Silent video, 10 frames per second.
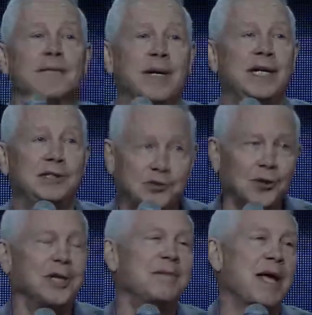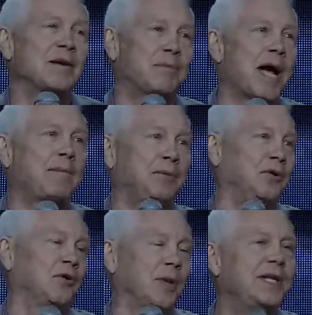but he certainly made it
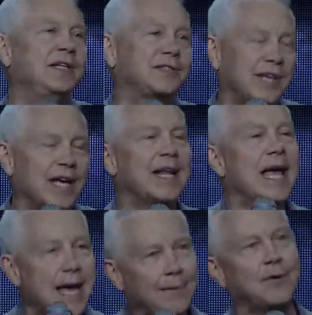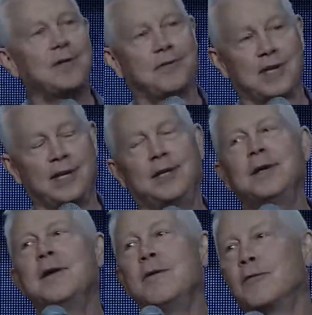popular when he said everything
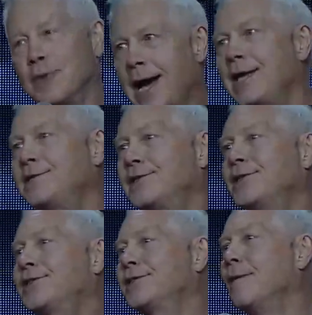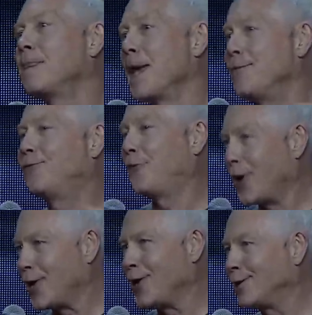rises and
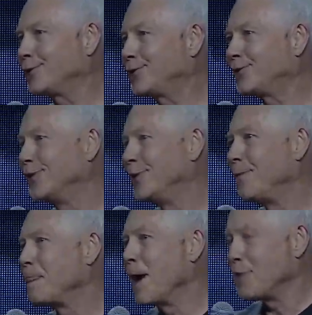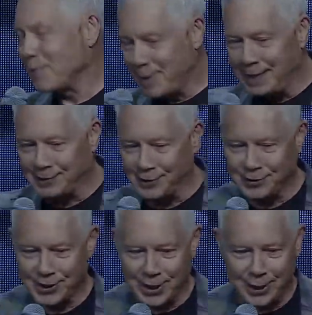falls on the
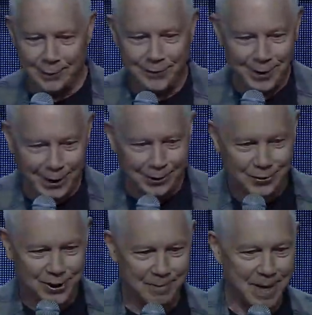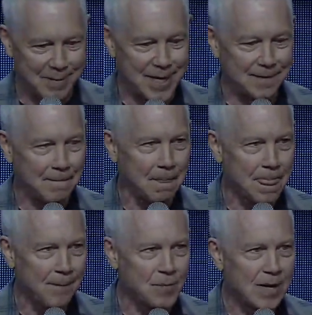basis of leadership. Amen?
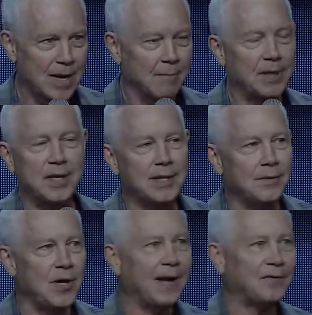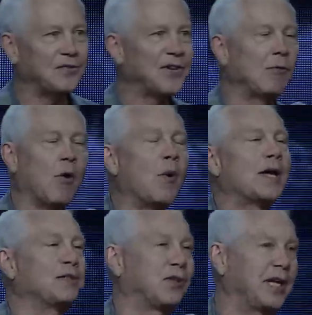But then you have to say, well, what
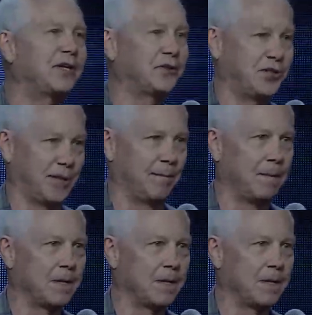is leadership?